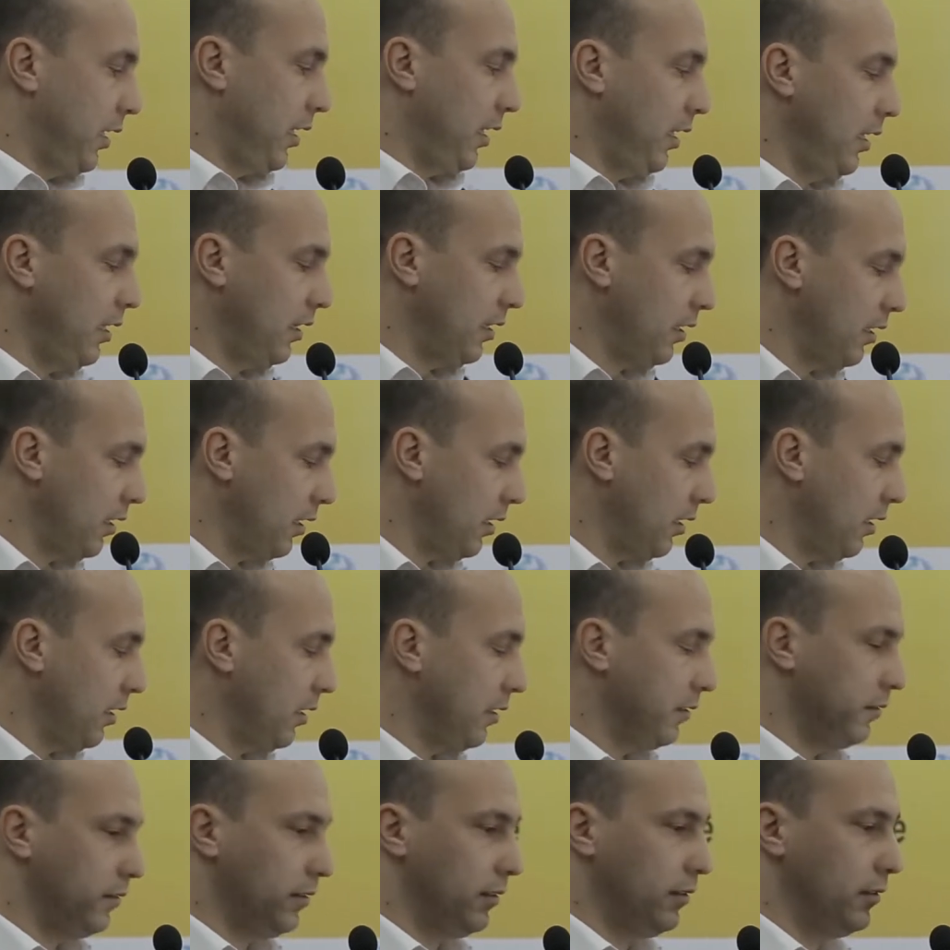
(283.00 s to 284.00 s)
In
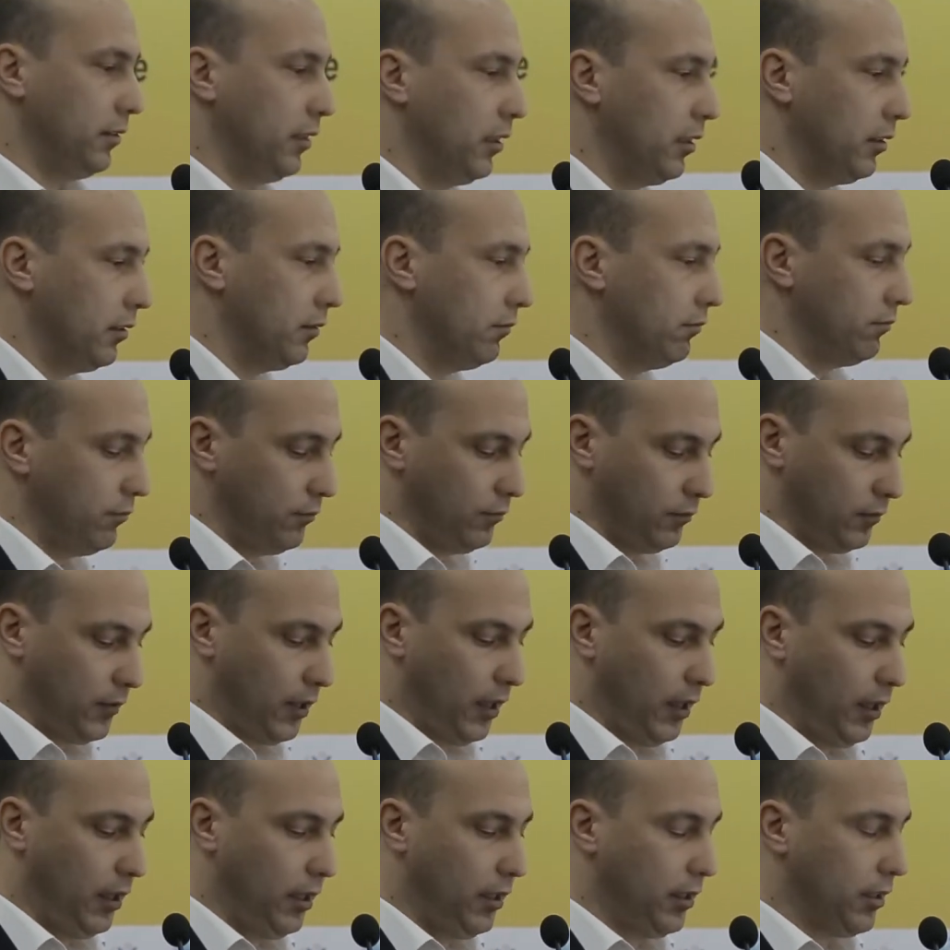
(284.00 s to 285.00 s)

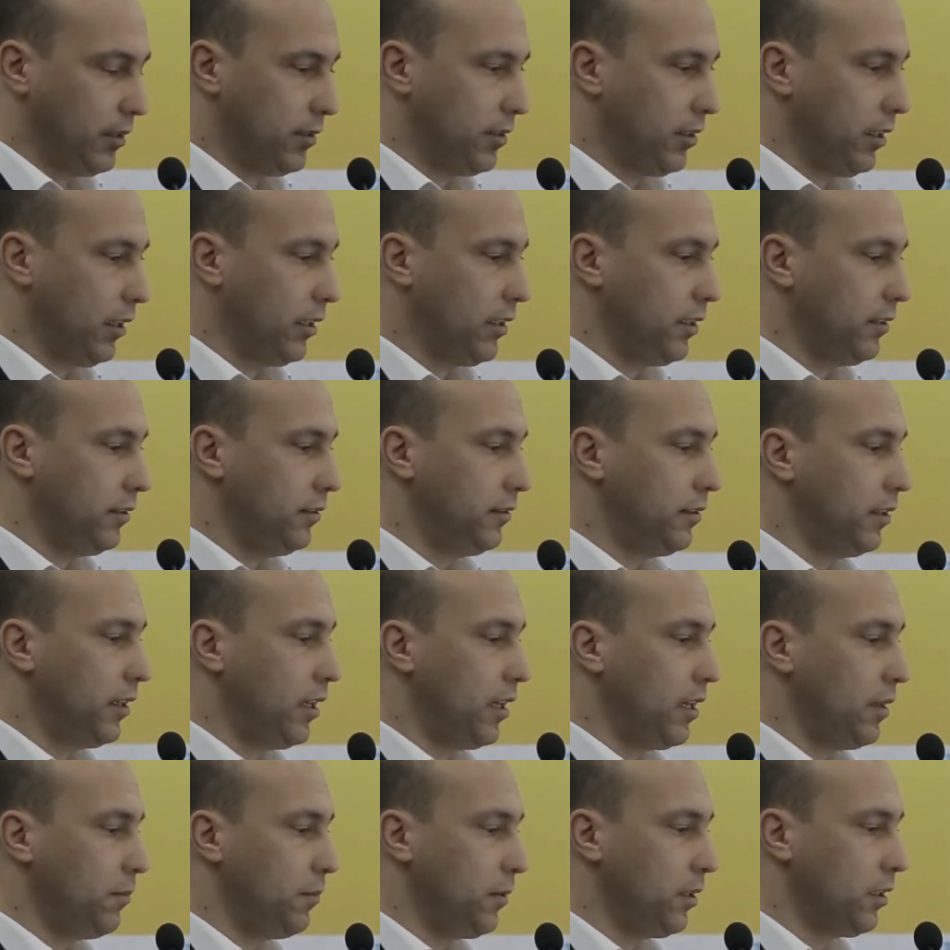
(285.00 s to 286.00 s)
a second
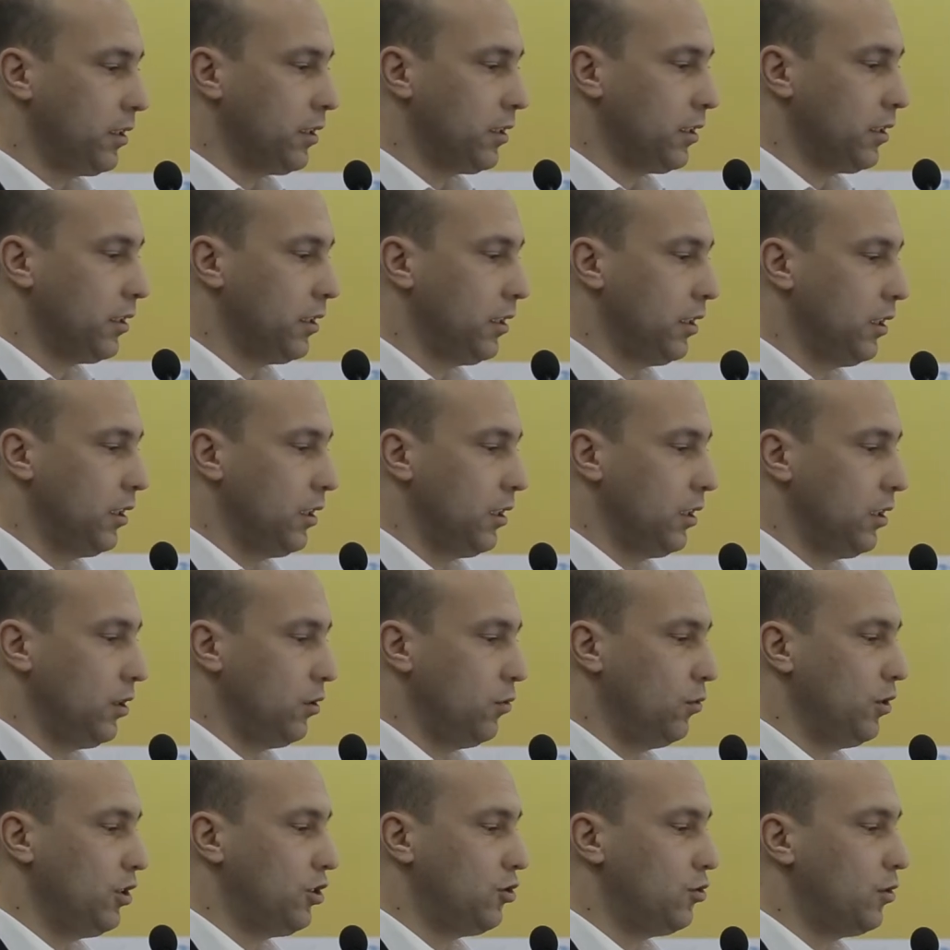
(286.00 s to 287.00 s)
time,
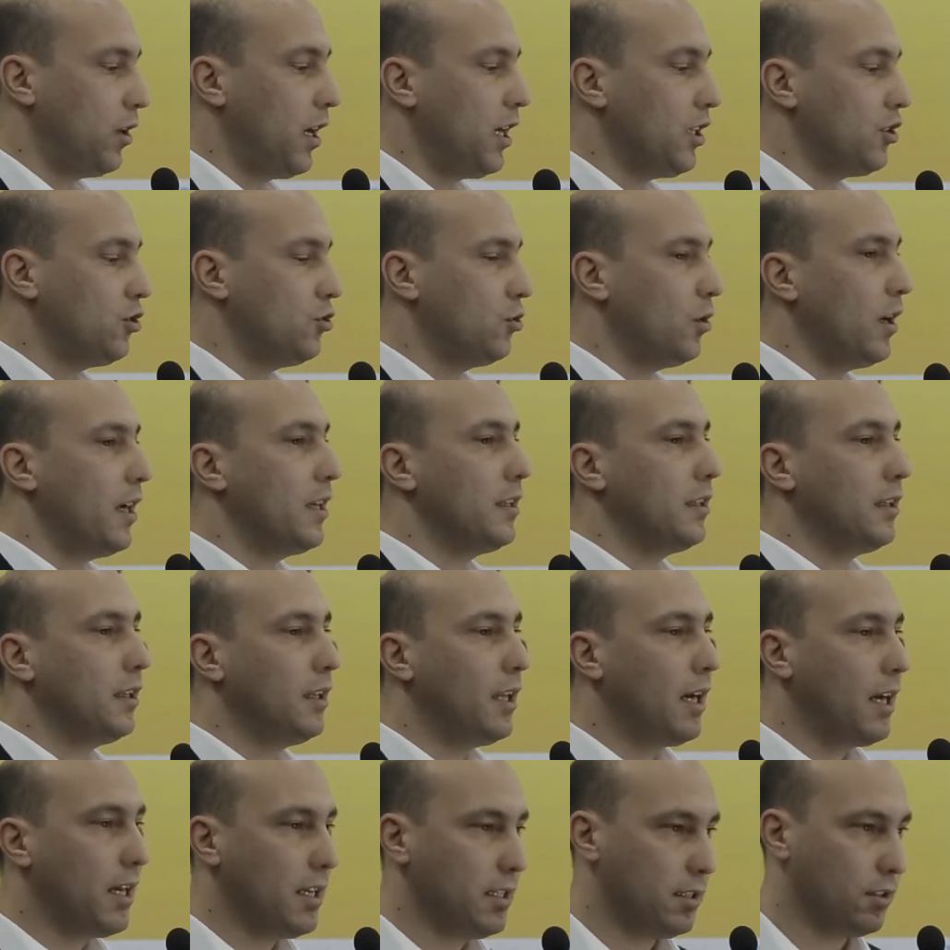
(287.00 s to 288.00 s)
we try to
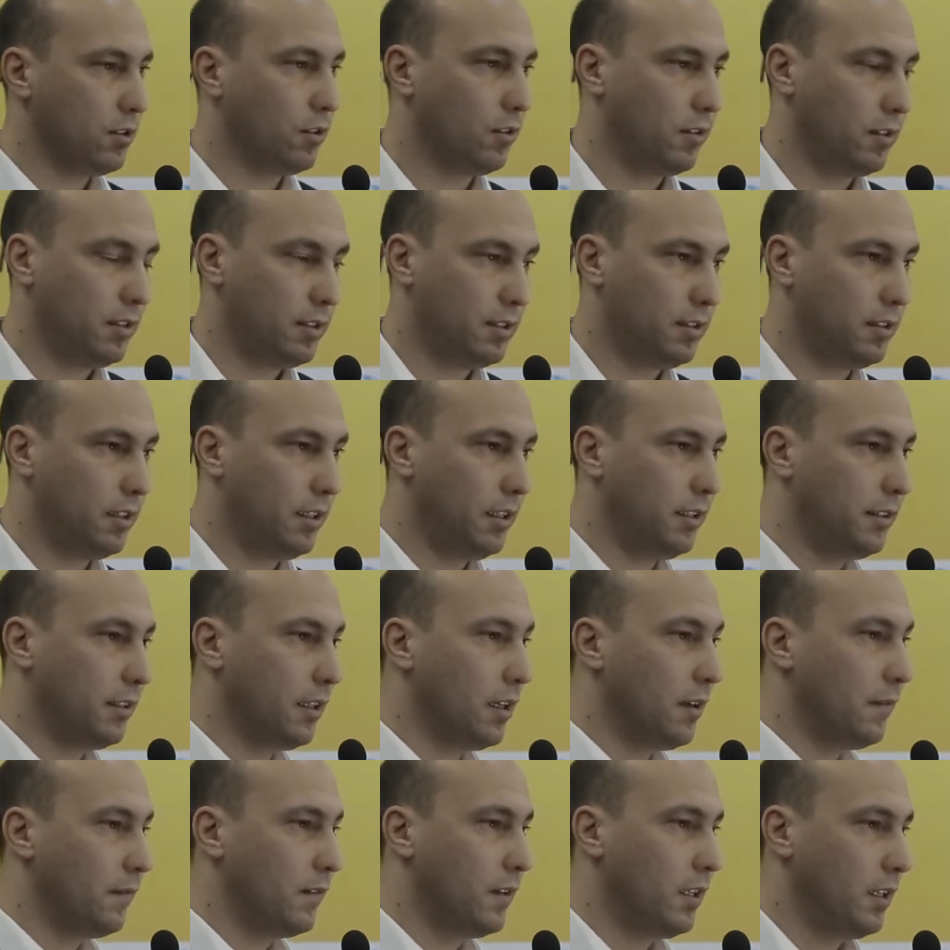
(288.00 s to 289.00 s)
analyze all this
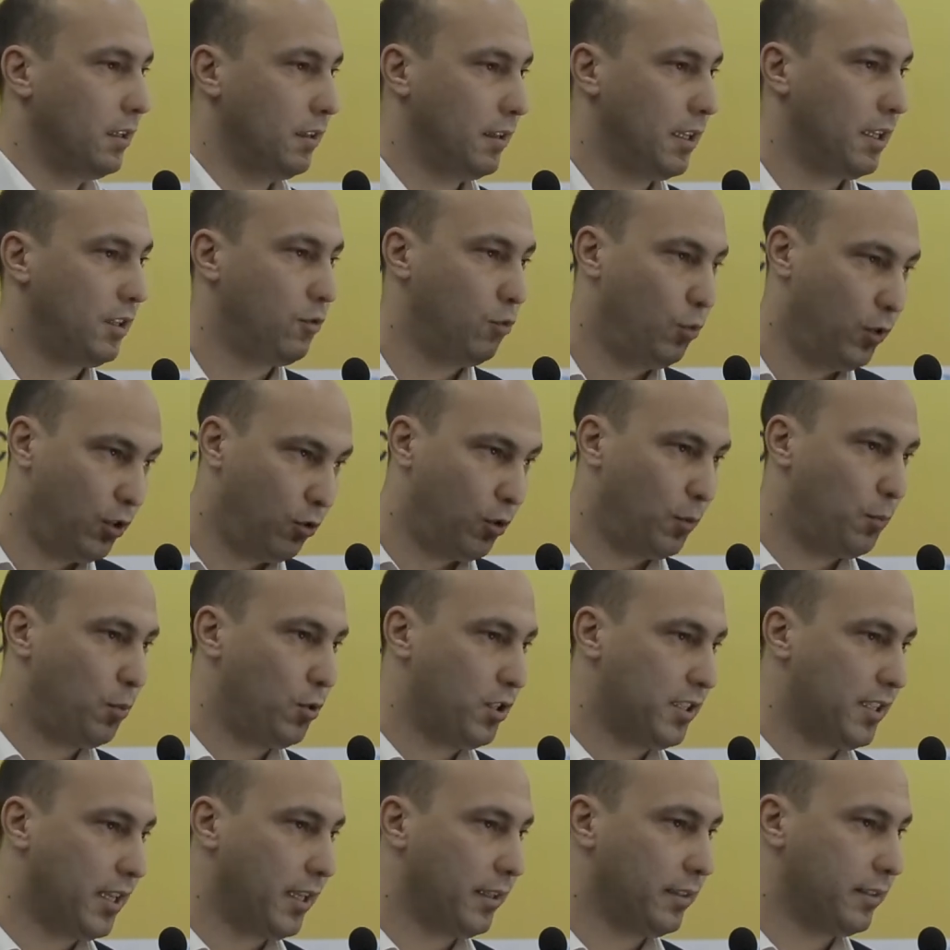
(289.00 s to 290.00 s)
data that we
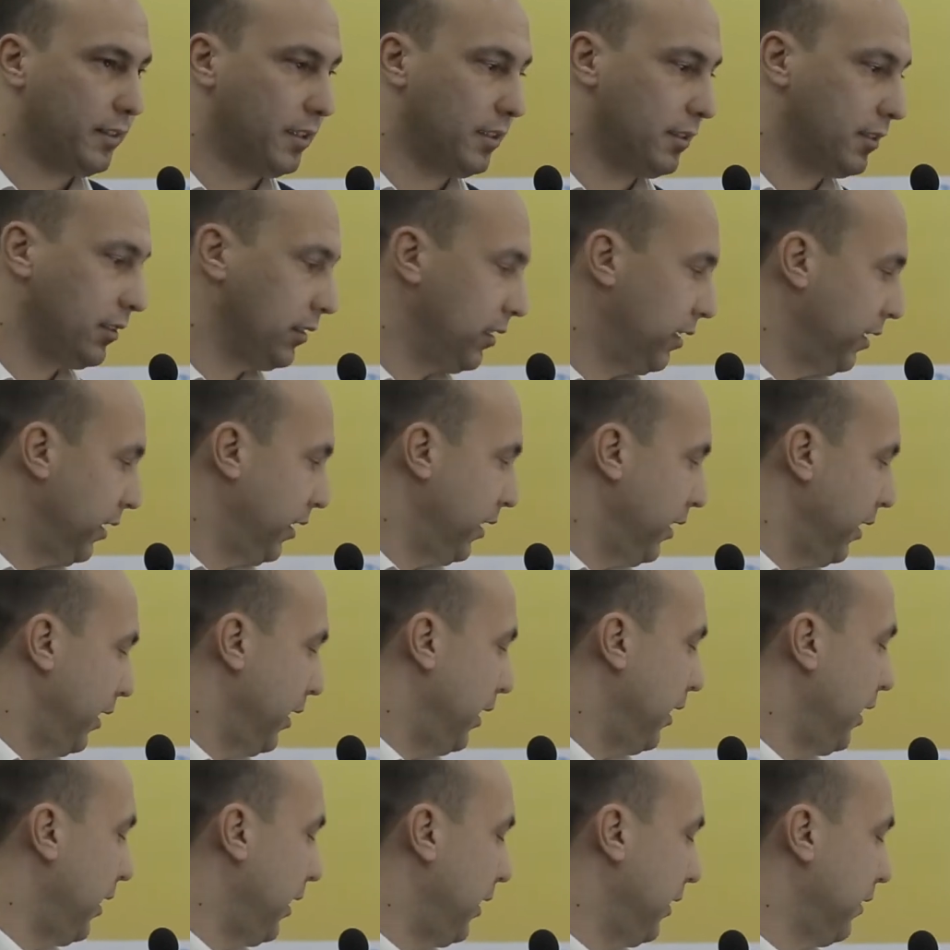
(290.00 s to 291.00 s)
represented,
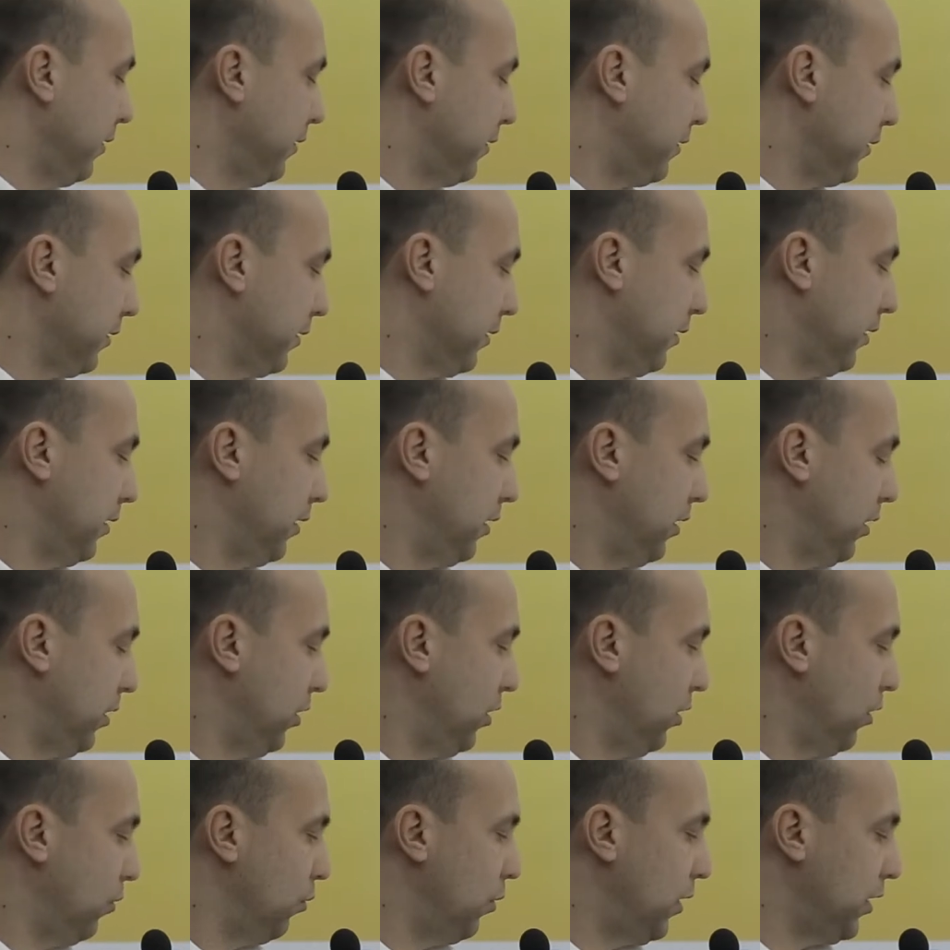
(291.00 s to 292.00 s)
and
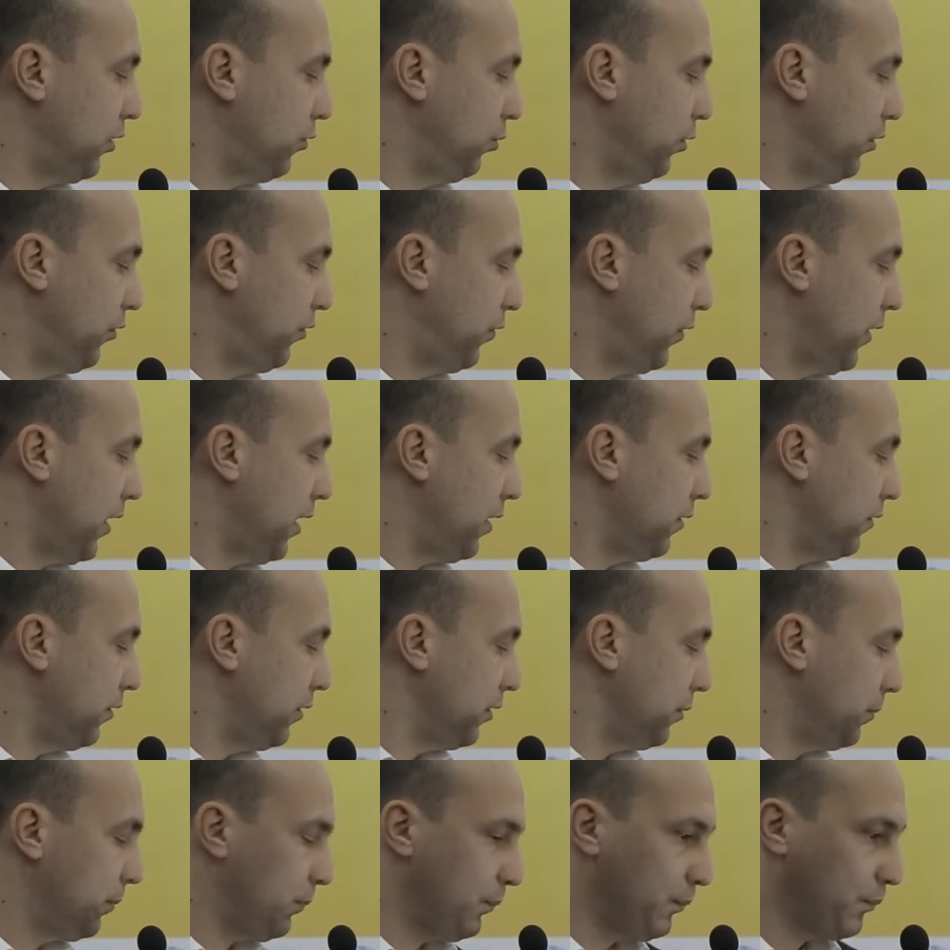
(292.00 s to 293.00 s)
what we
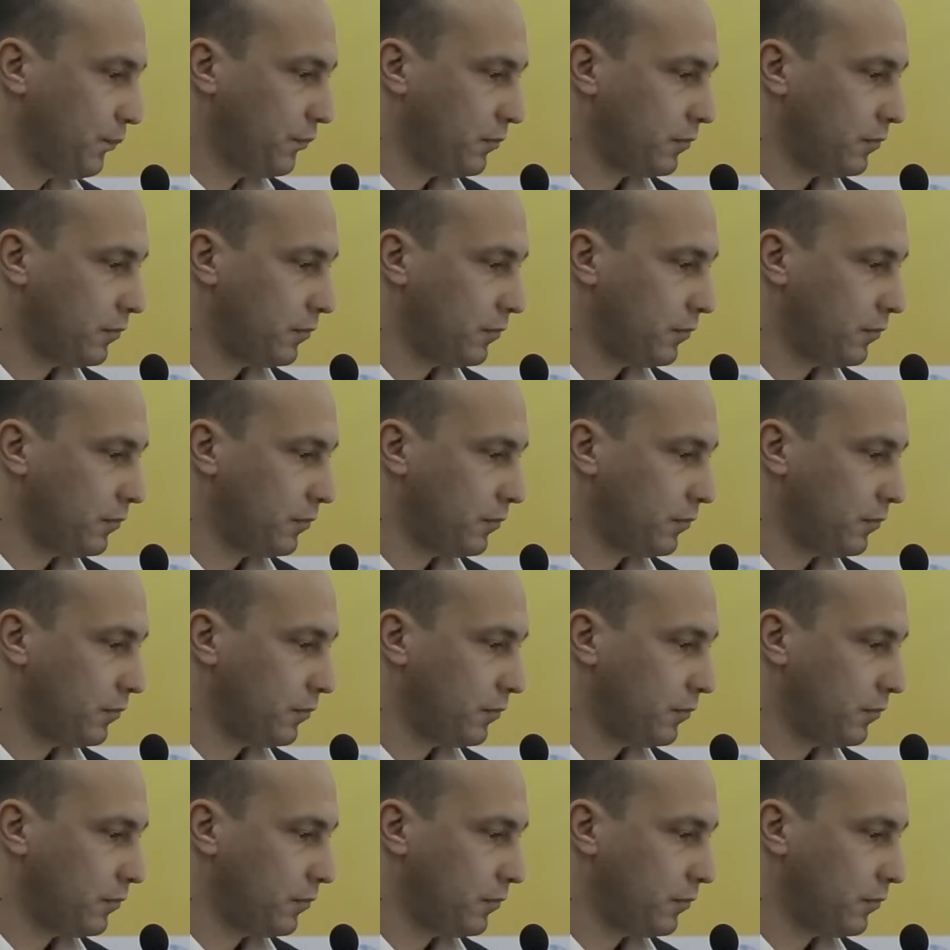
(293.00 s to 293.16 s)
found